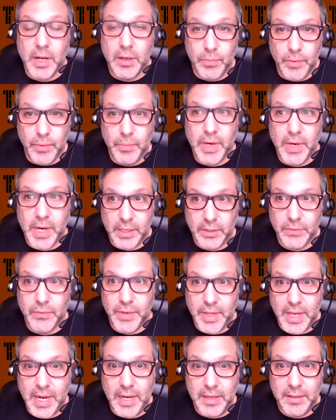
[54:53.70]
we would ask for
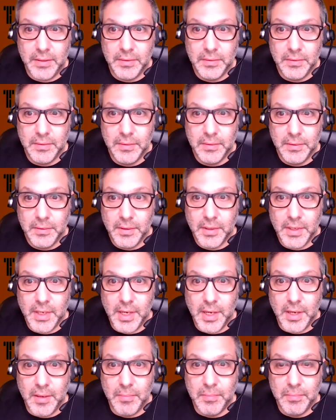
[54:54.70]
that,
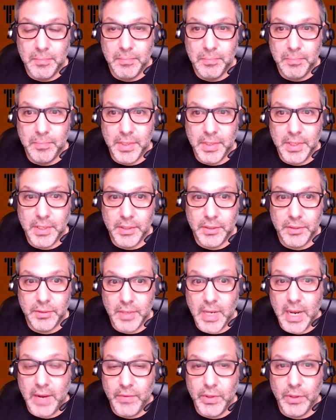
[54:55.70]
because
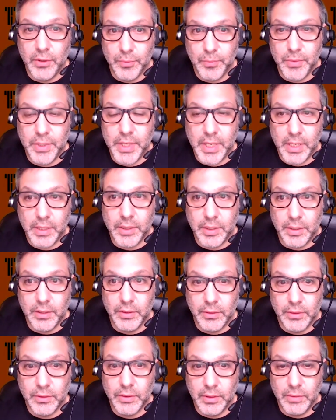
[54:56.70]
having those
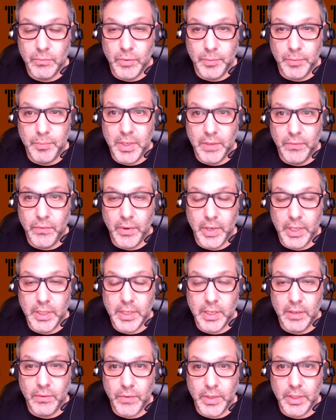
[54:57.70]
protections, it would be a very
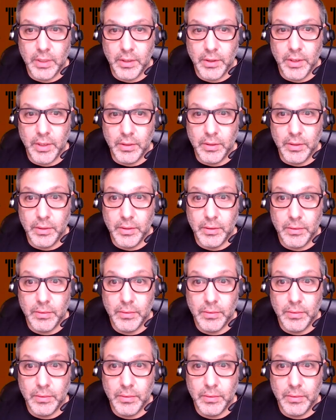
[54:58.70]
tenant-friendly thing to do.